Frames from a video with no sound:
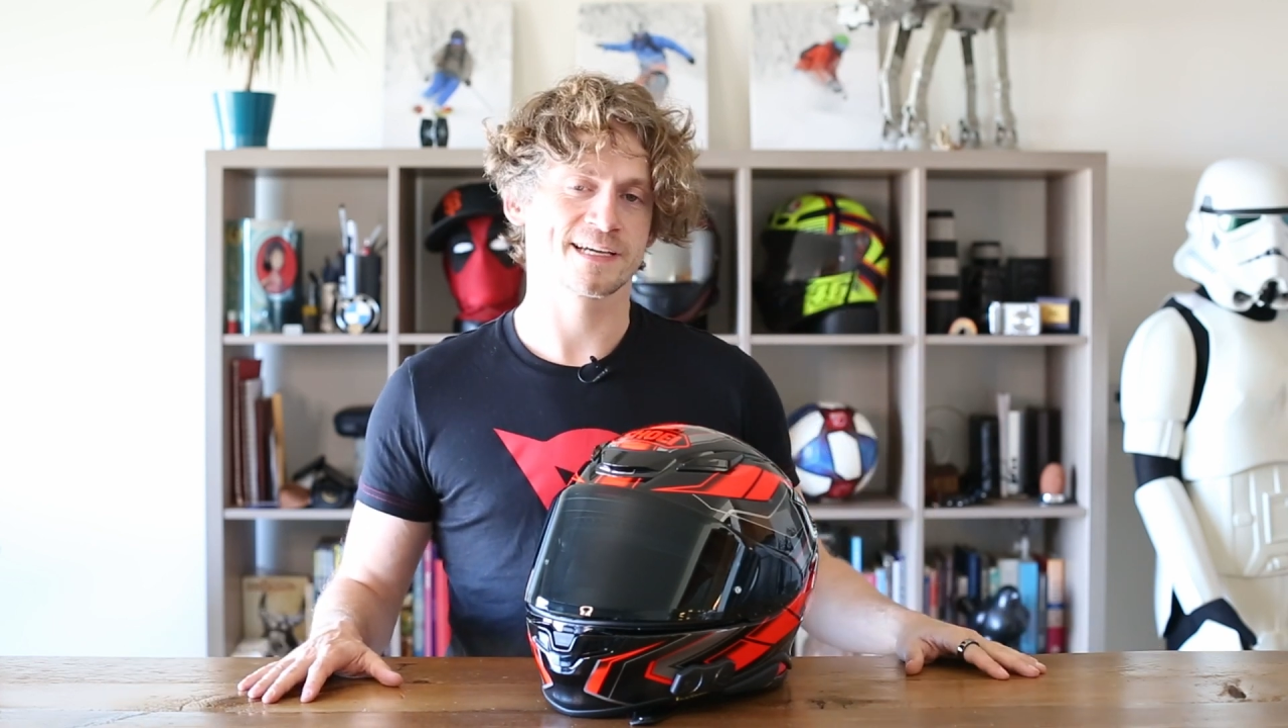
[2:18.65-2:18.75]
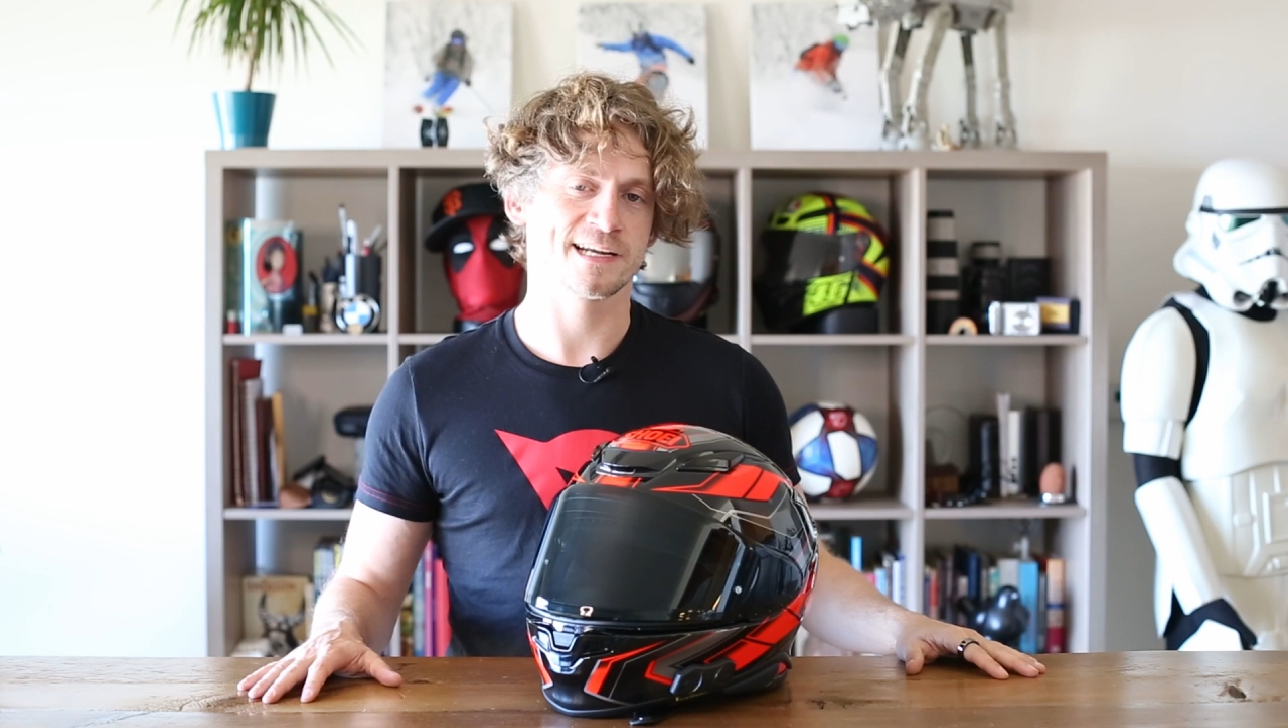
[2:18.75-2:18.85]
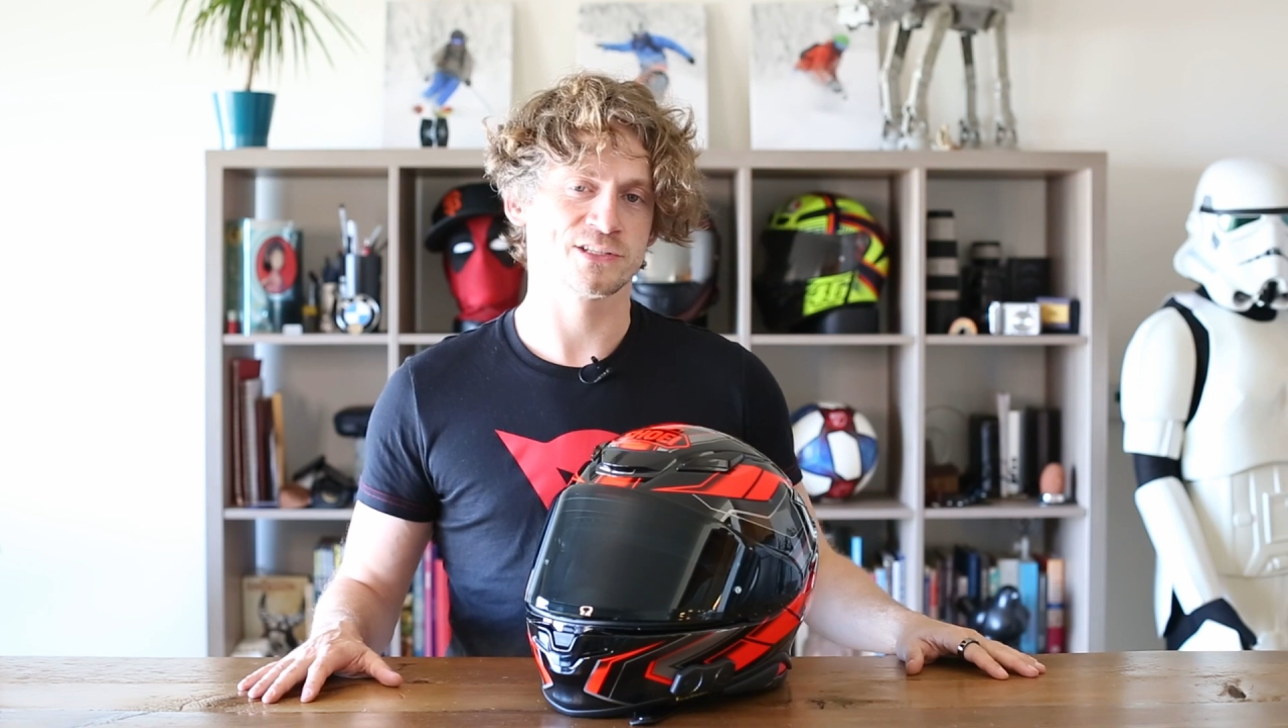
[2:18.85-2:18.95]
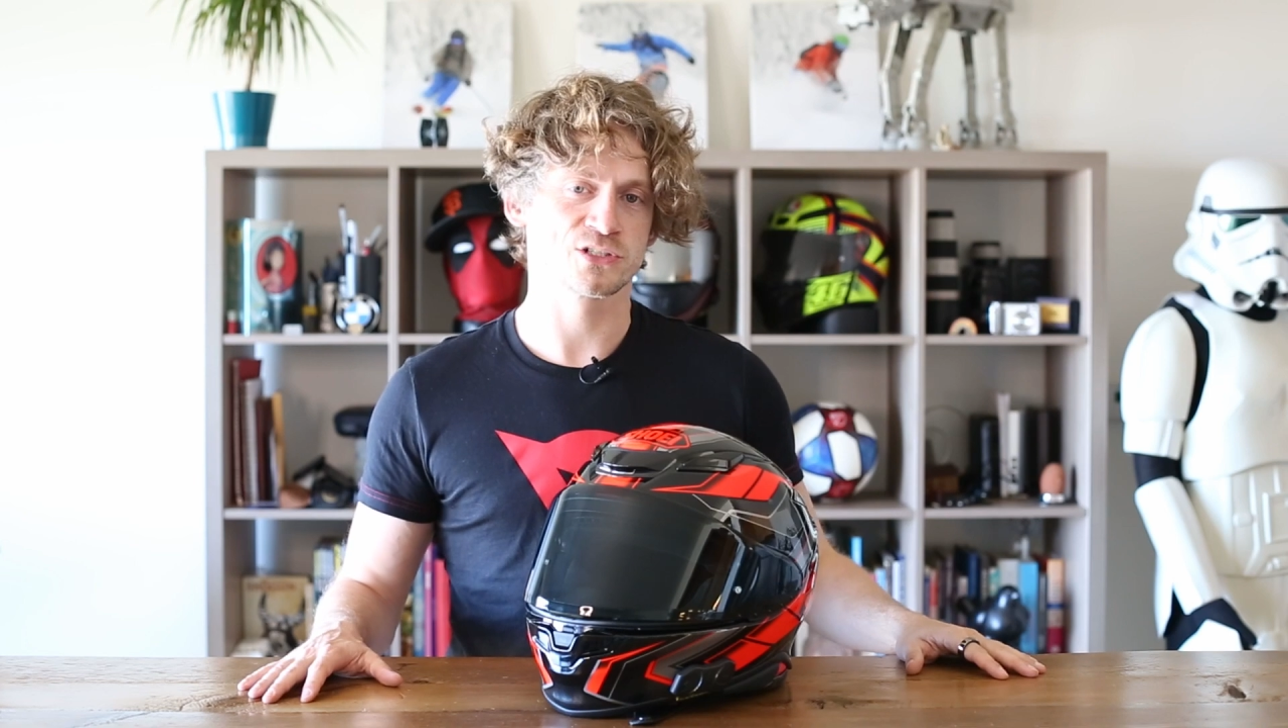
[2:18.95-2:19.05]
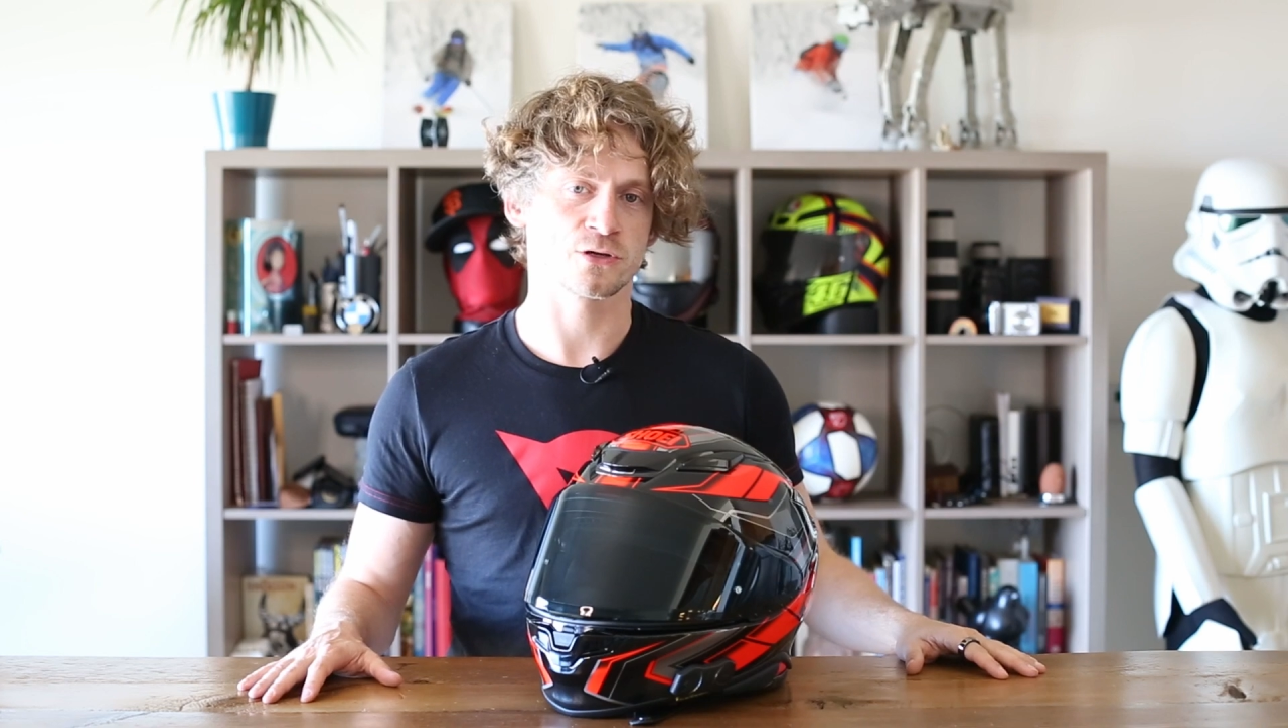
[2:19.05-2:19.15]
got
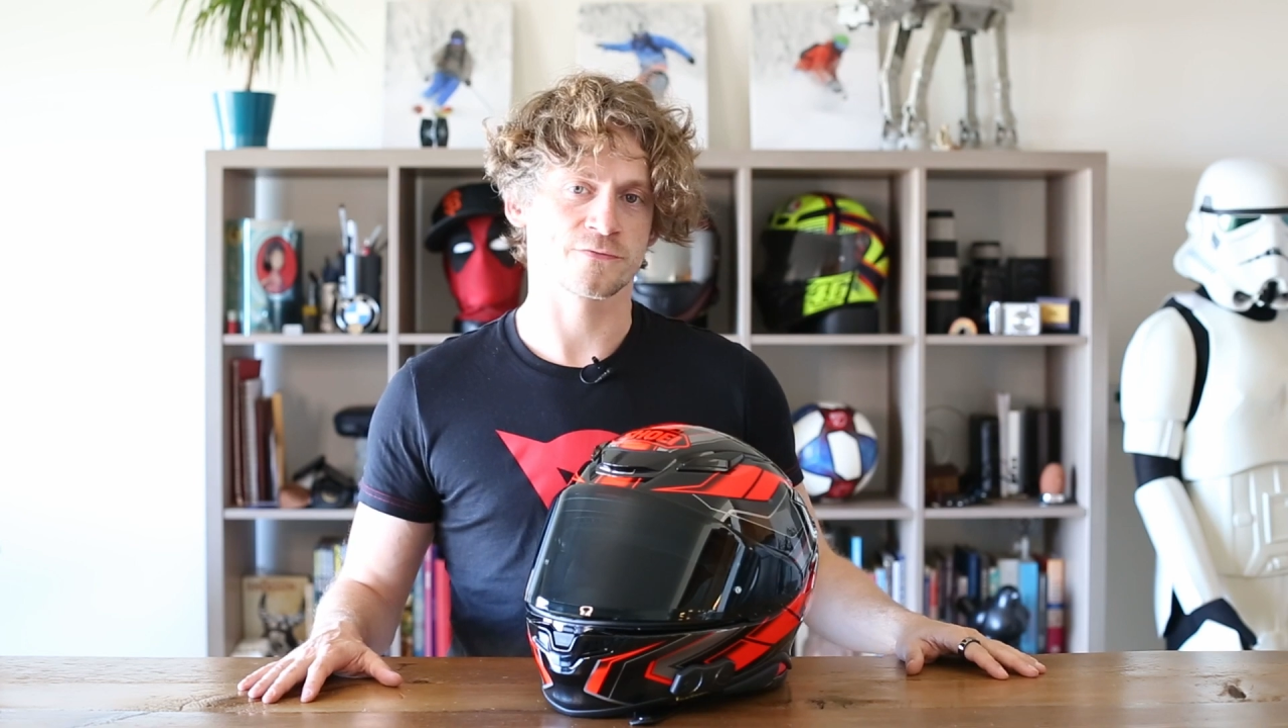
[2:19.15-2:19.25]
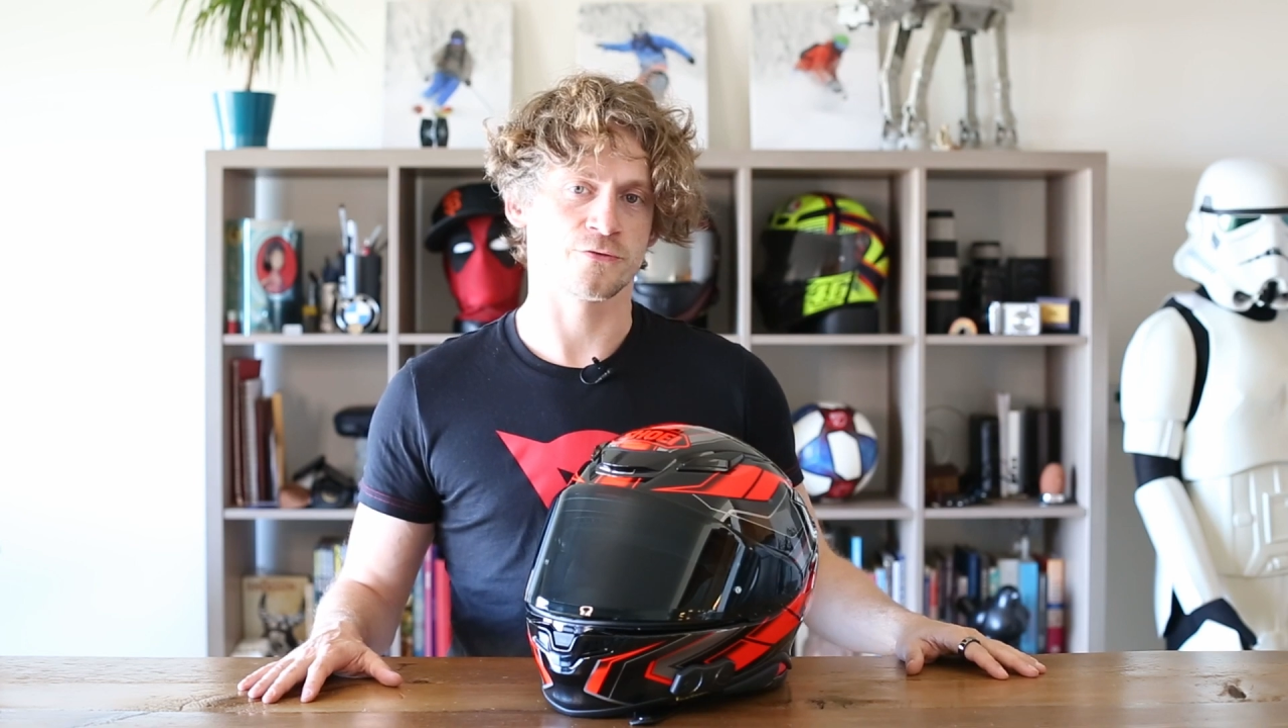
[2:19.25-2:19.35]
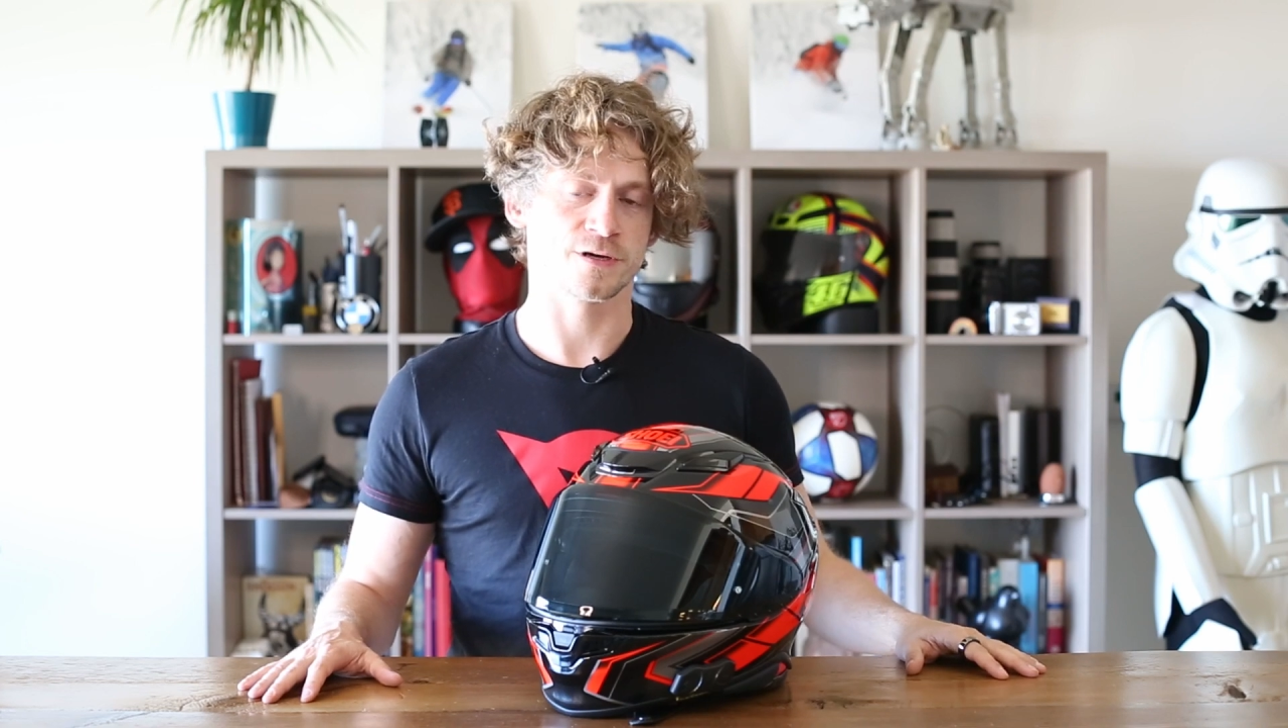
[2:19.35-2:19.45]
in stock for